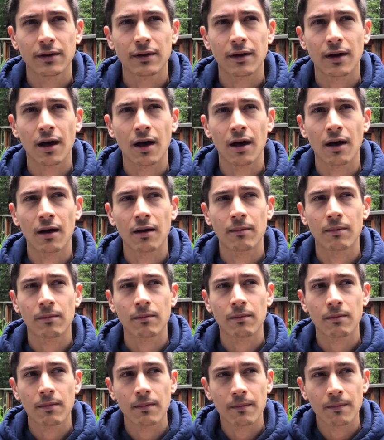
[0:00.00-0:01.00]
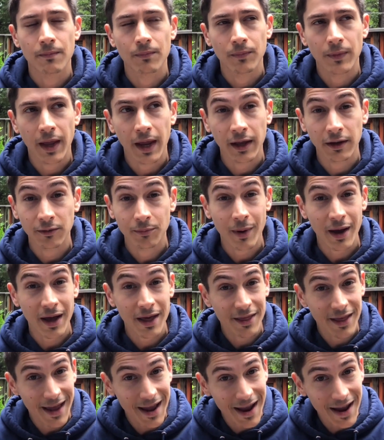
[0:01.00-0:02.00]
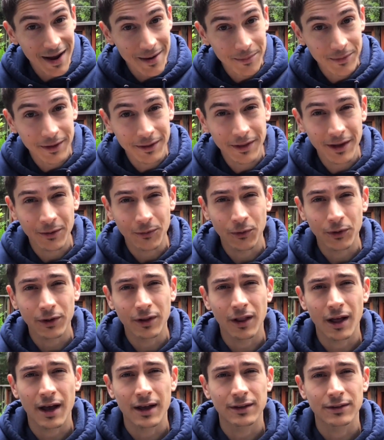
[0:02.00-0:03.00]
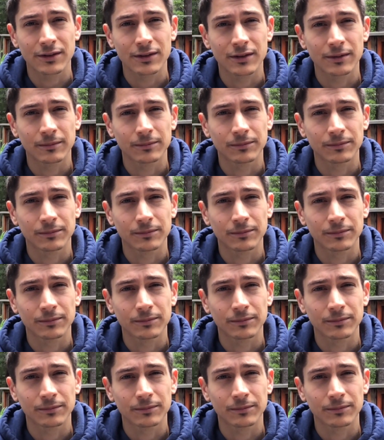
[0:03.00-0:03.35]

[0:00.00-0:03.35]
and by the aim that they realize.